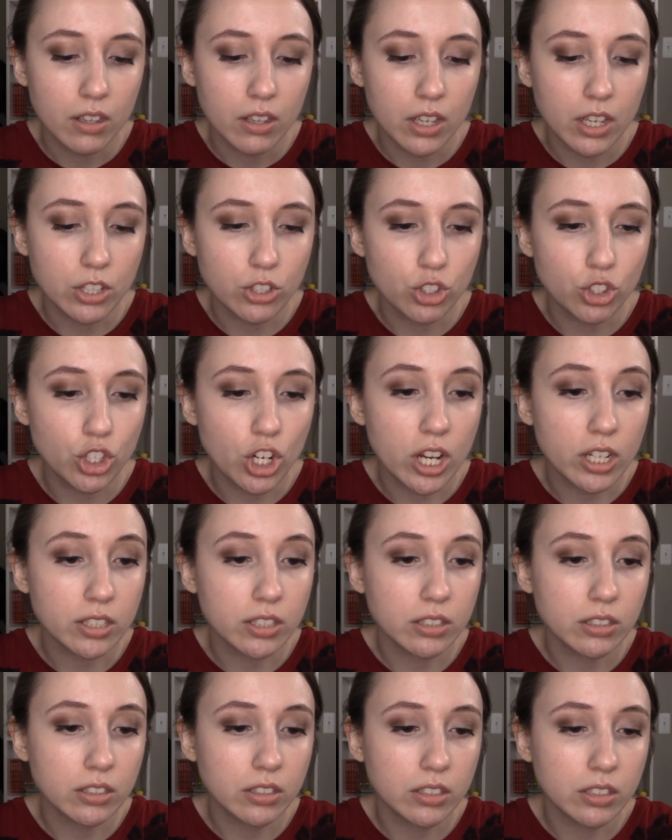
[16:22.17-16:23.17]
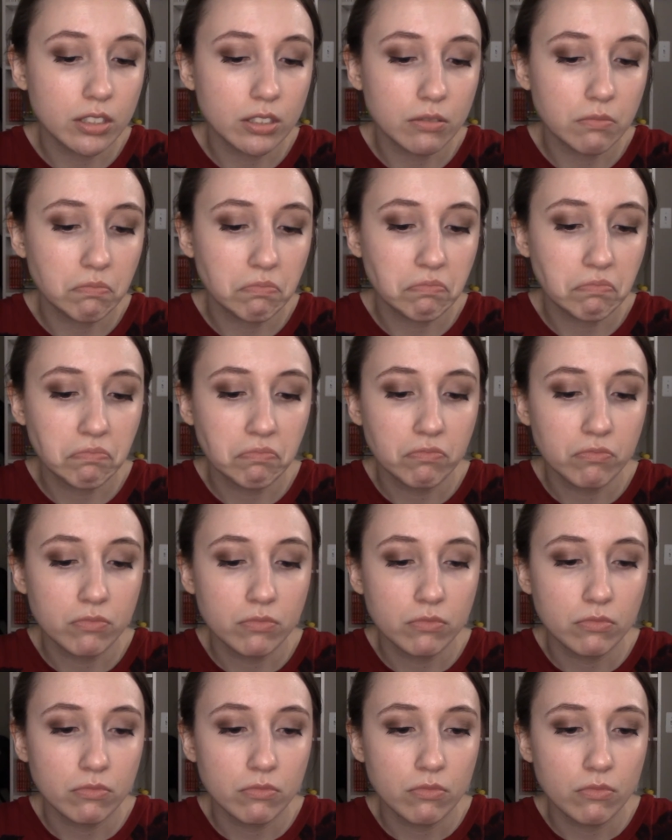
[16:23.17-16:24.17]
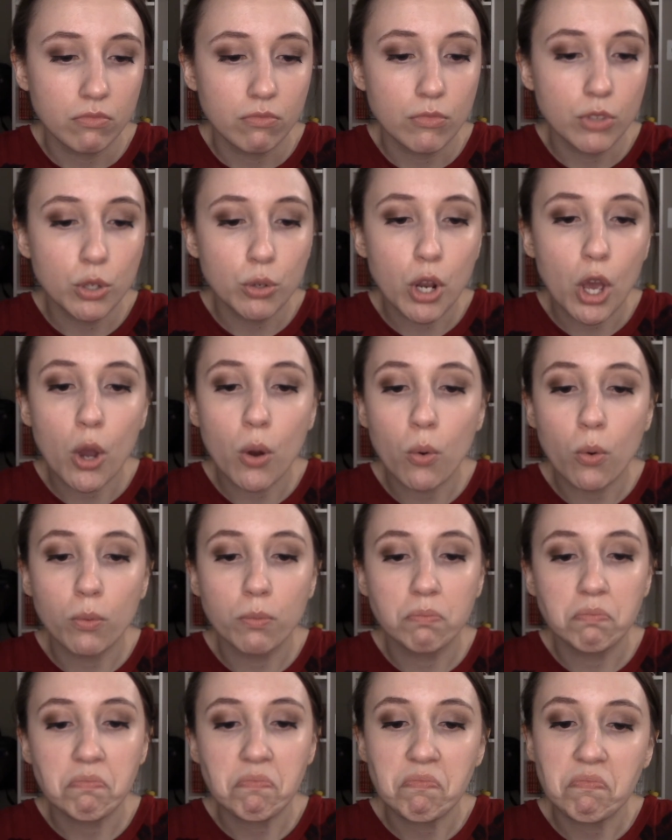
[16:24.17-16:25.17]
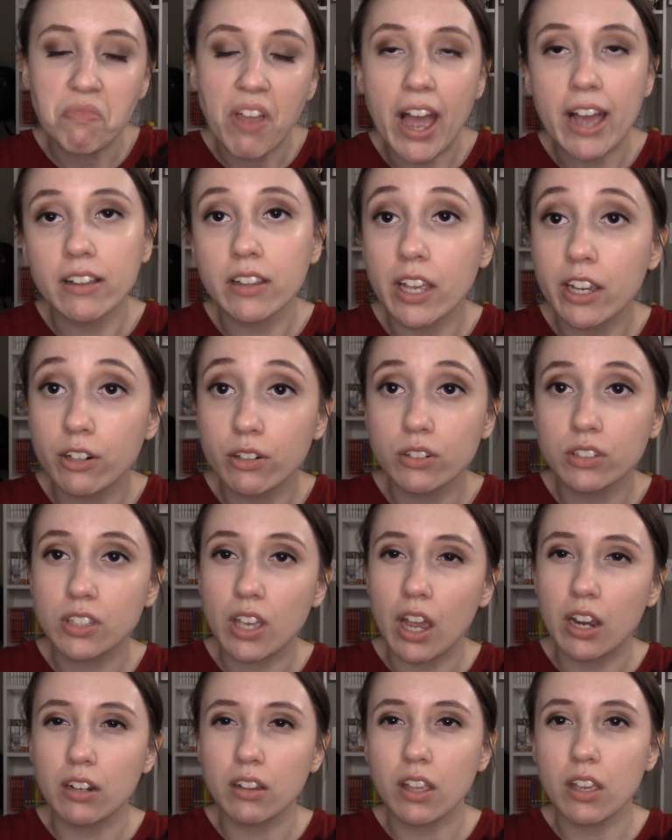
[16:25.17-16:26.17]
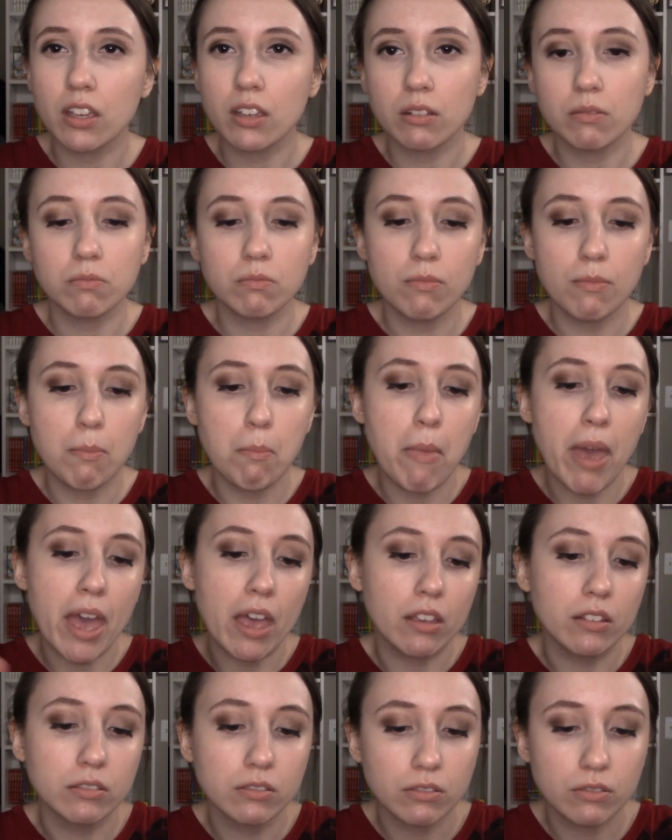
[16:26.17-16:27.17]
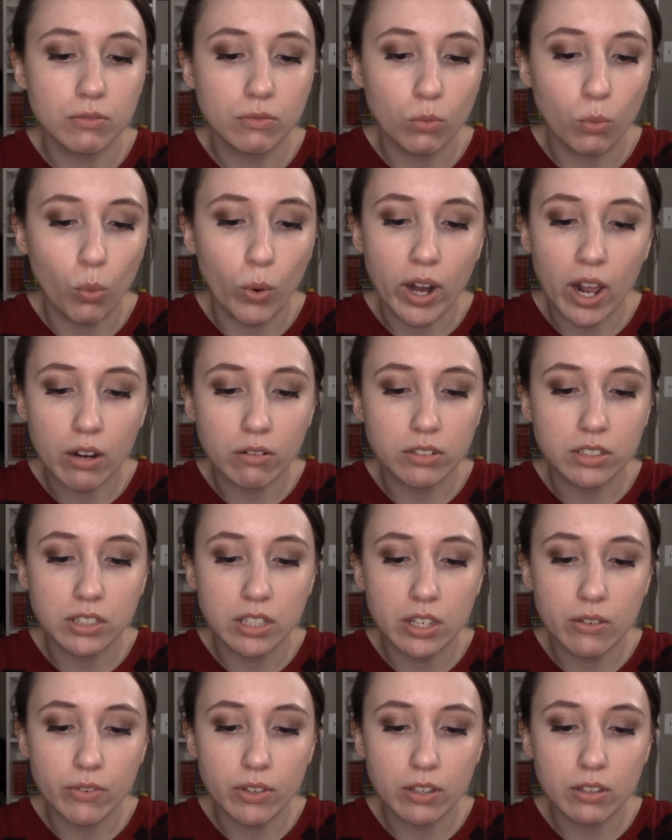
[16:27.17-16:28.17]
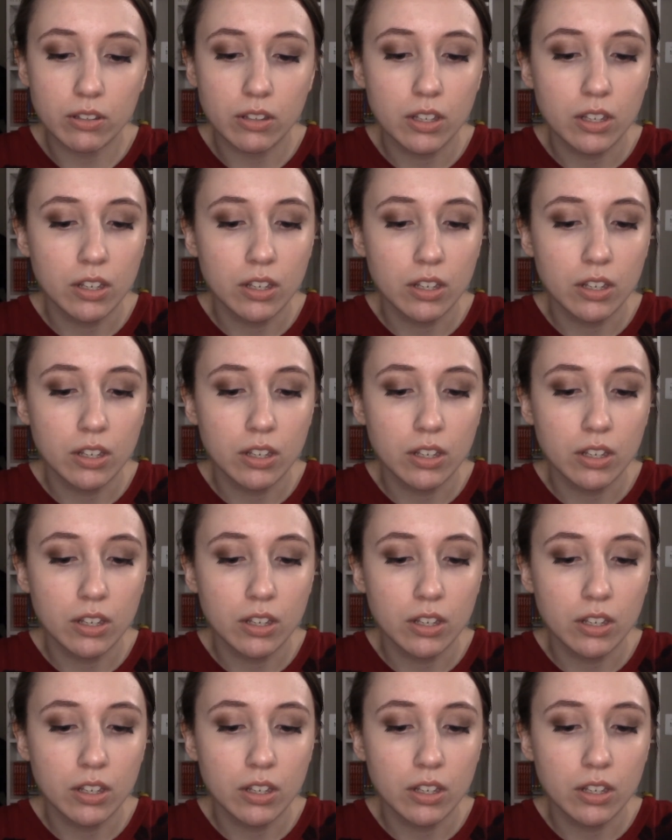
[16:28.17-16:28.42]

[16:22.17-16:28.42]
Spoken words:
It's just, you know, eyeliner is kind of like meh when I receive it.